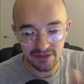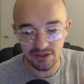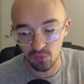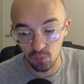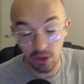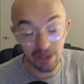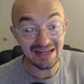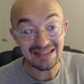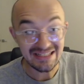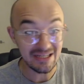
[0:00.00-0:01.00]
weren't
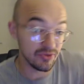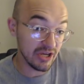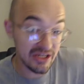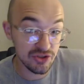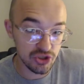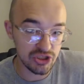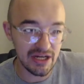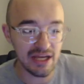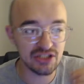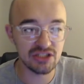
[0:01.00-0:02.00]
any teams interested.
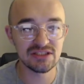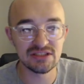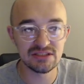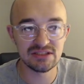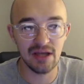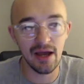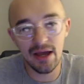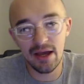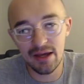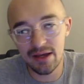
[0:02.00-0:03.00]
It just,
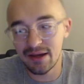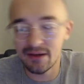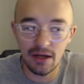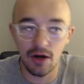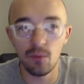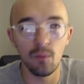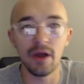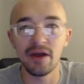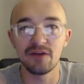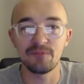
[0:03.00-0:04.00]

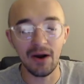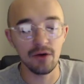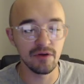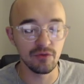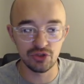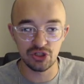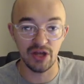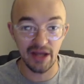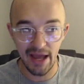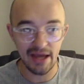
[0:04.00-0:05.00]
if PowerOfEvil was just
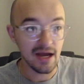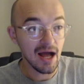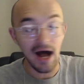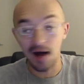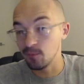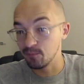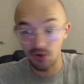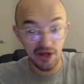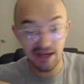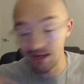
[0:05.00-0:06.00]
like, "Hey, I'll
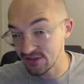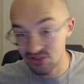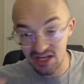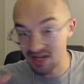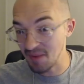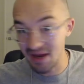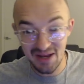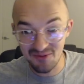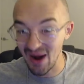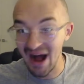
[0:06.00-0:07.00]
play any team, any
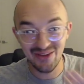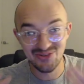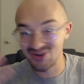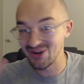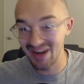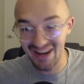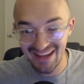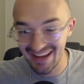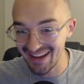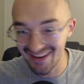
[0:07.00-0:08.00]
roster,
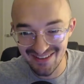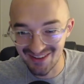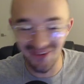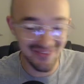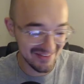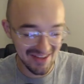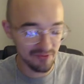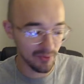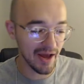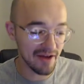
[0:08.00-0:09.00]
any coaching staff,
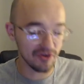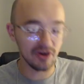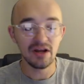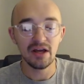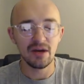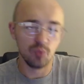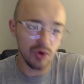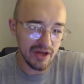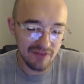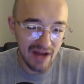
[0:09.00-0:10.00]
whatever," would
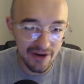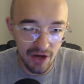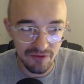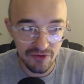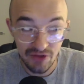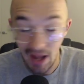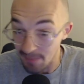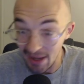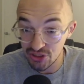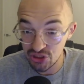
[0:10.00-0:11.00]
he have gotten offers? I'm
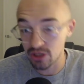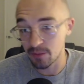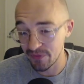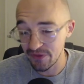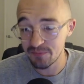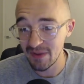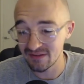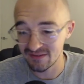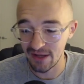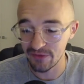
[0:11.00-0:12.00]
not sure, but this makes it
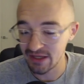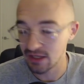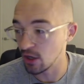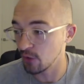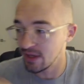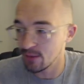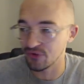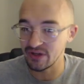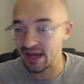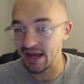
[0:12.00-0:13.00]
sound like, he was
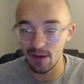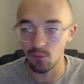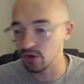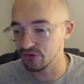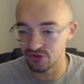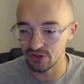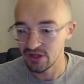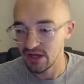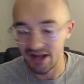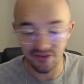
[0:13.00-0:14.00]
like, "Hey, I want to
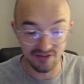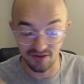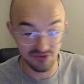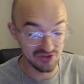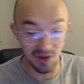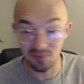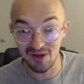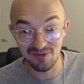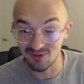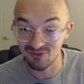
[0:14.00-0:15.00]
at least have some
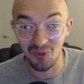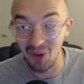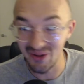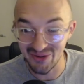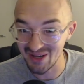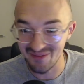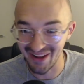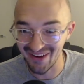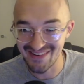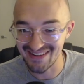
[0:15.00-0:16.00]
level of quality to my
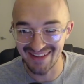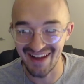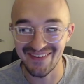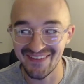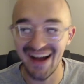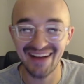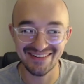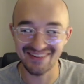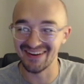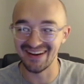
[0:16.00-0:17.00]
coaching staff and
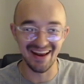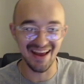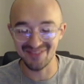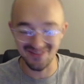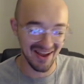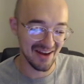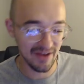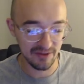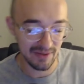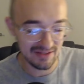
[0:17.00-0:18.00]
roster and have some kind of
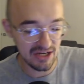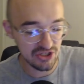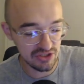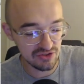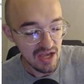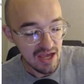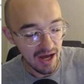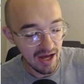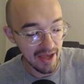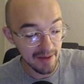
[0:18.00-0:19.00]
expectations."
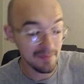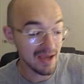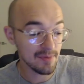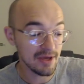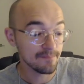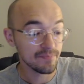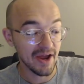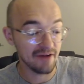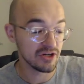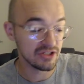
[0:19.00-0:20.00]
And maybe
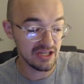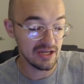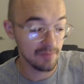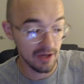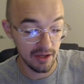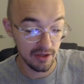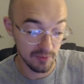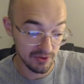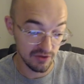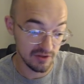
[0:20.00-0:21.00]
every team,
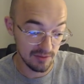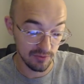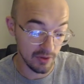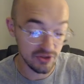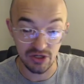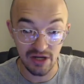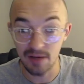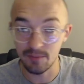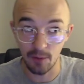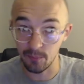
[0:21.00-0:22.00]
especially the teams that are interested
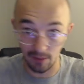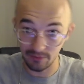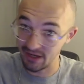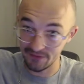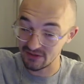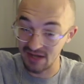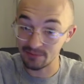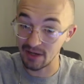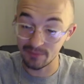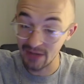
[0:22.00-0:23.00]
in him, probably not the
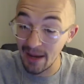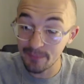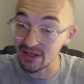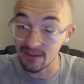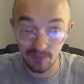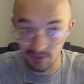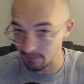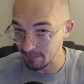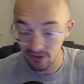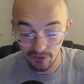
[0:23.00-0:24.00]
top teams, but the
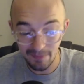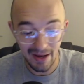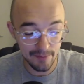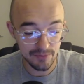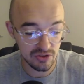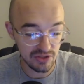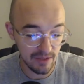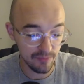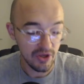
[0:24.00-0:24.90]
middle and bottom tier teams,